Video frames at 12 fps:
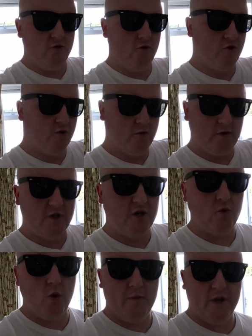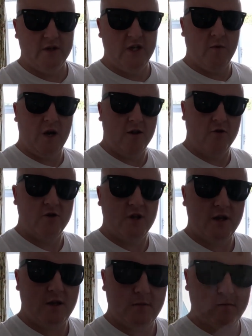or no, so let's go up there and see what that looks
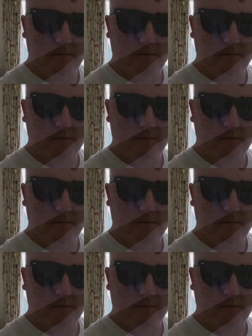like.